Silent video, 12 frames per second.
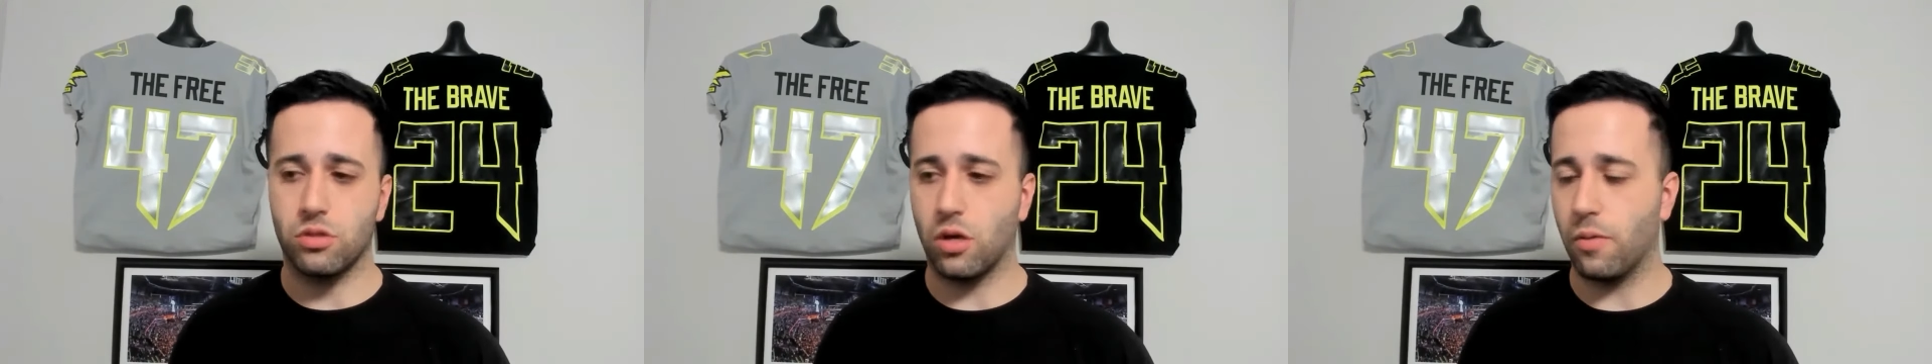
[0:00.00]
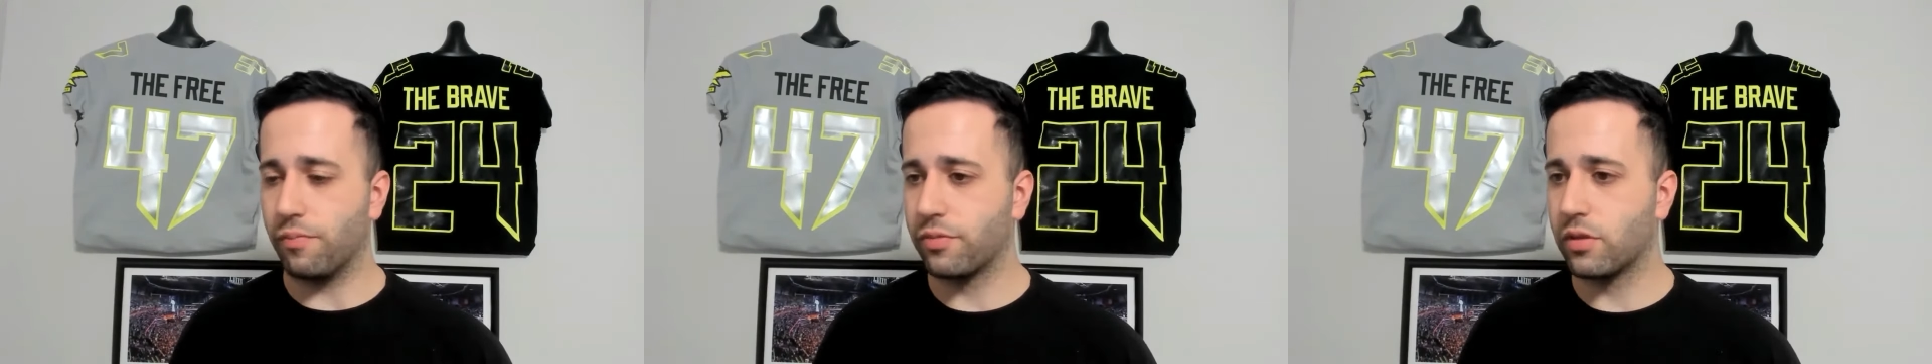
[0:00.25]

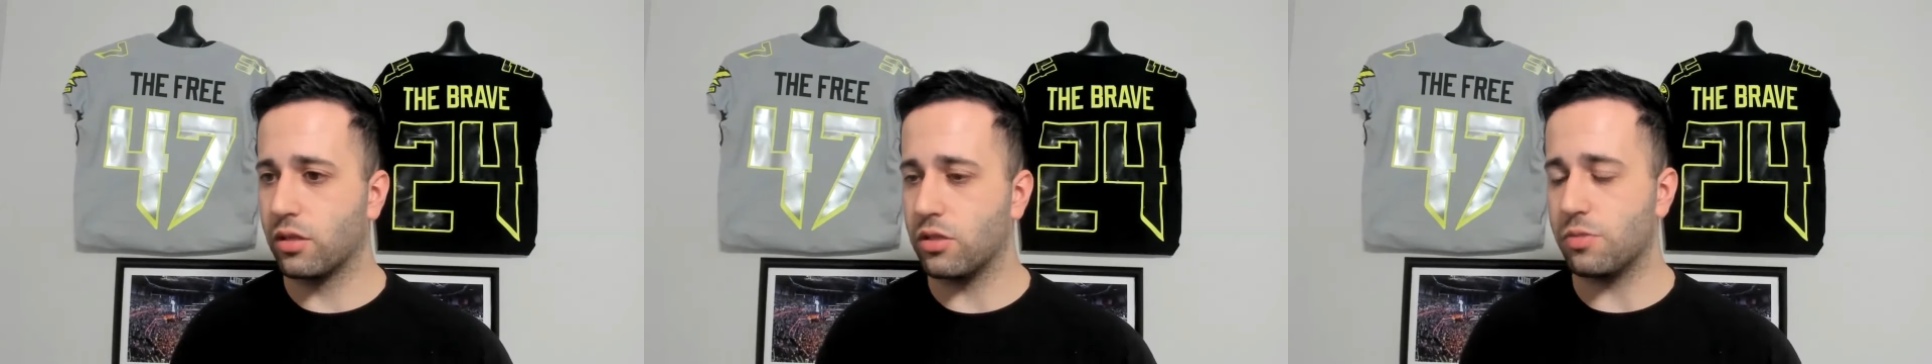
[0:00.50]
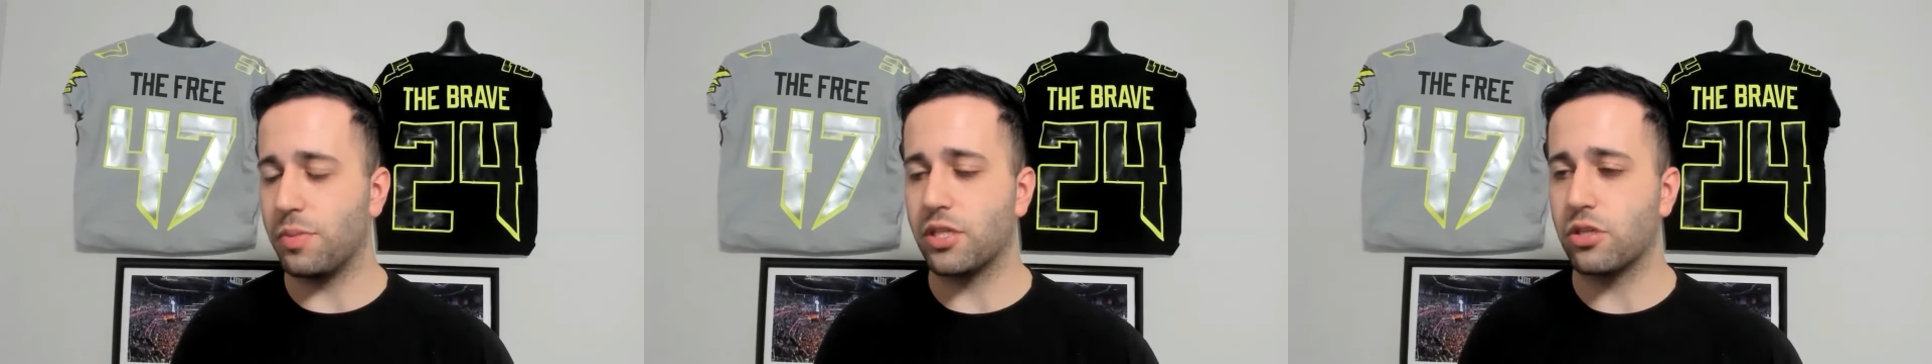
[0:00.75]
So
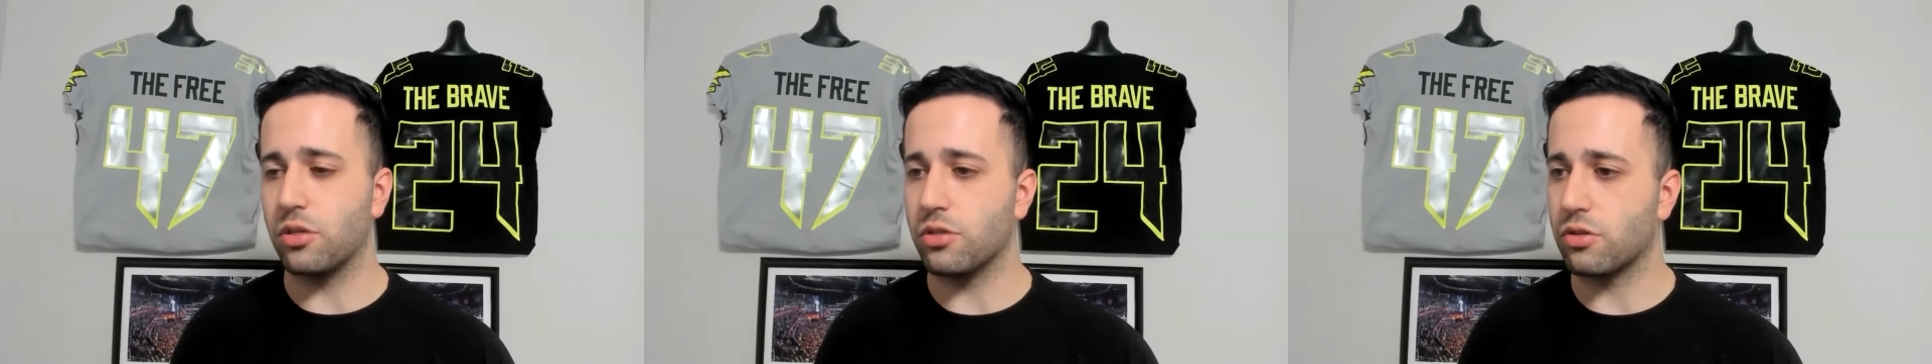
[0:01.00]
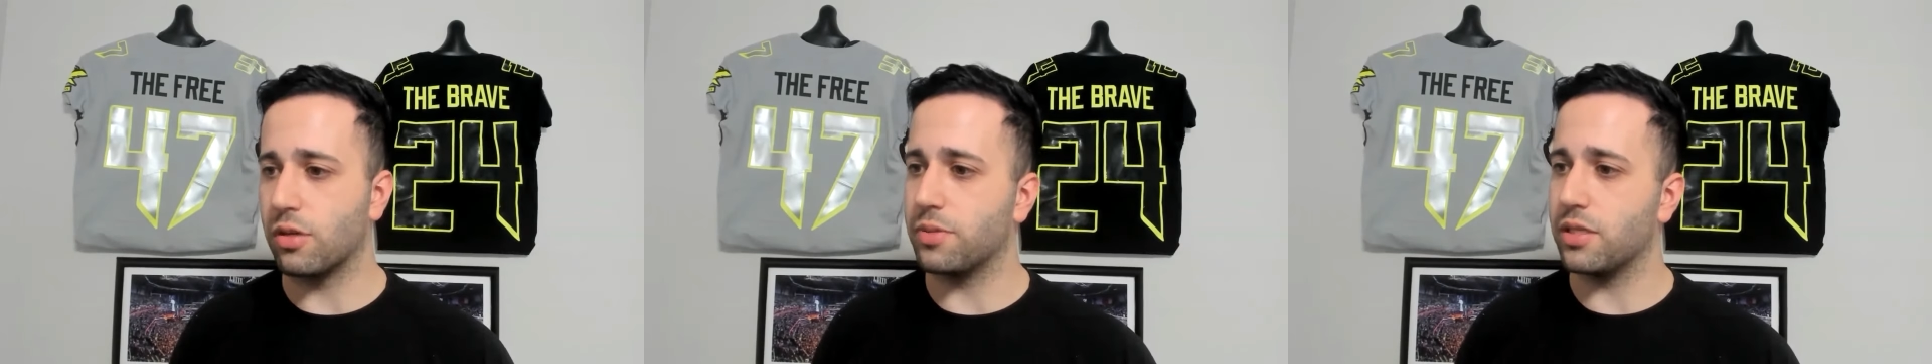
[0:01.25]
just make sure you're
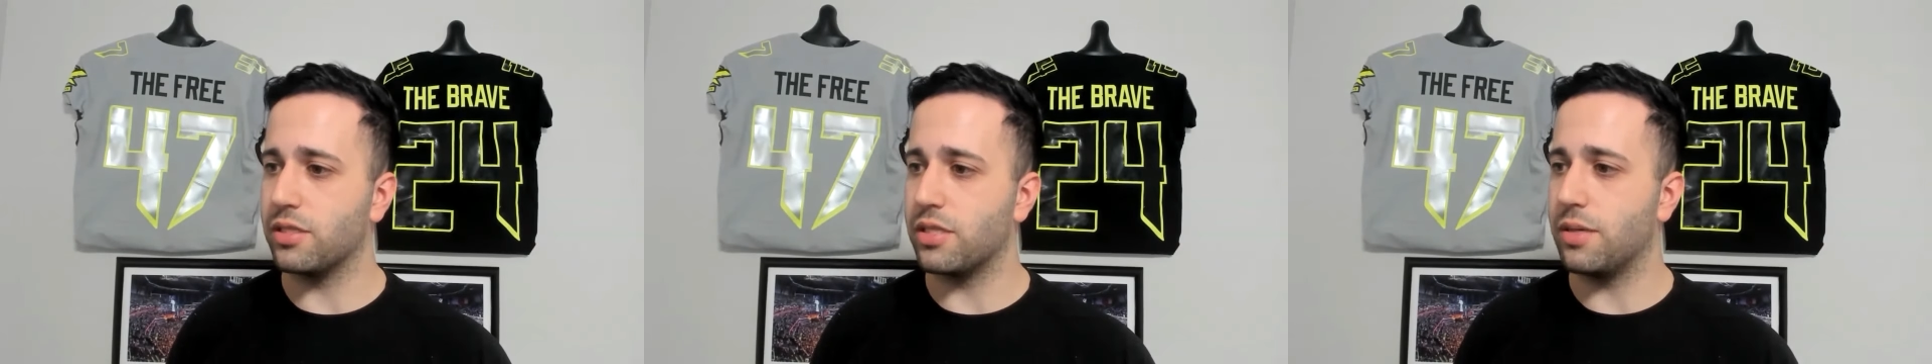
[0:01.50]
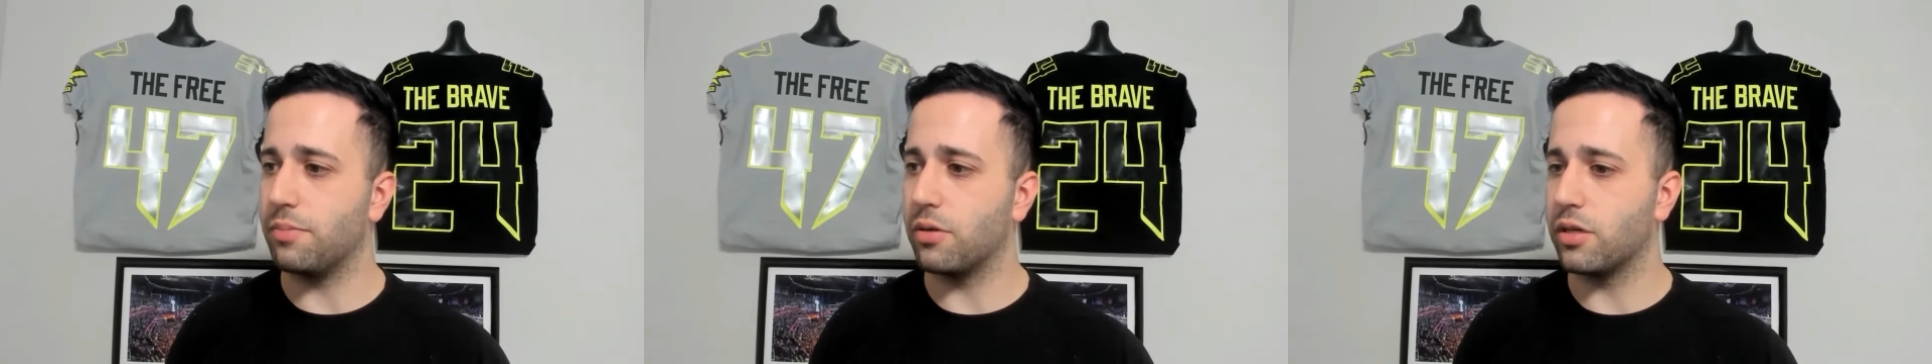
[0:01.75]
scripting the
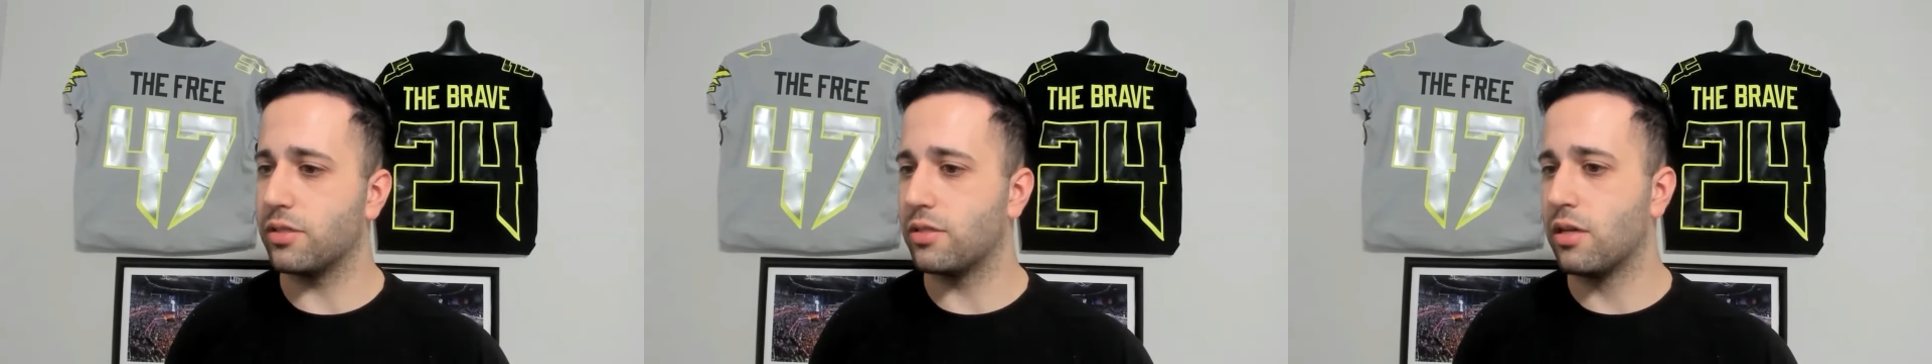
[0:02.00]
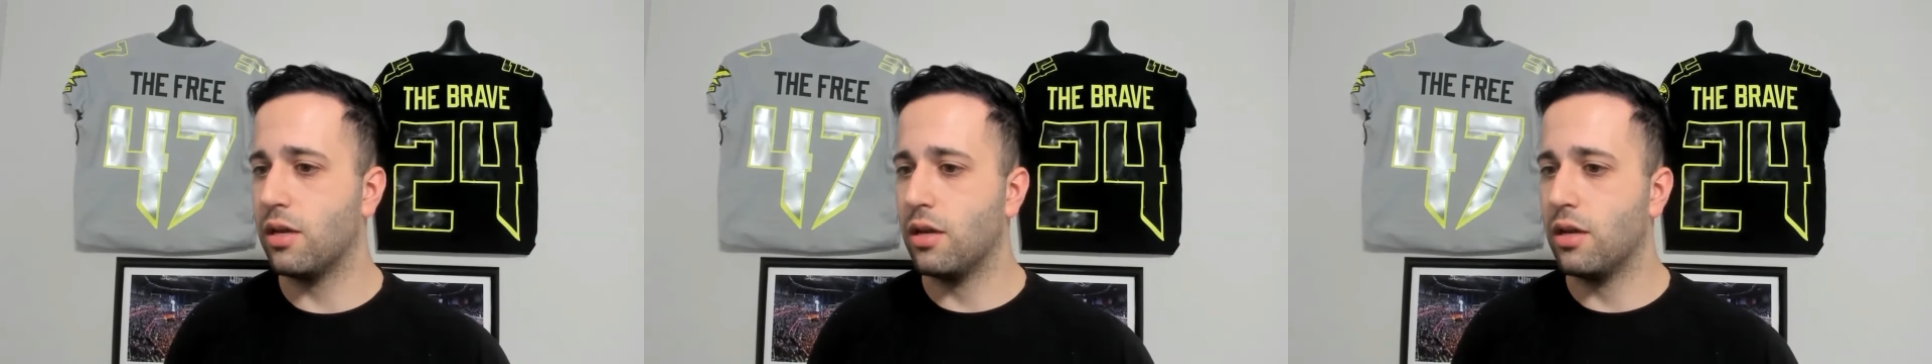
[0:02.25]
team periods